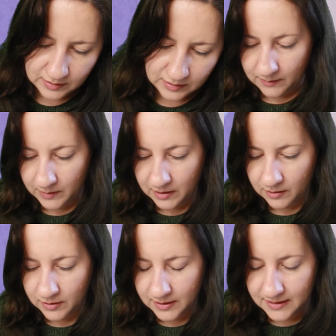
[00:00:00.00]
There we
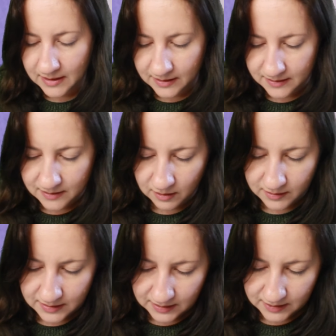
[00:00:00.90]
go, you can see that's
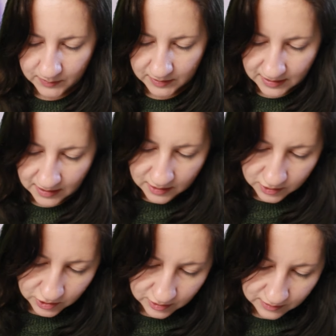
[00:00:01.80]
starting to
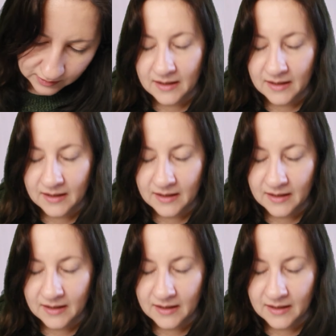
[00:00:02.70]
attach.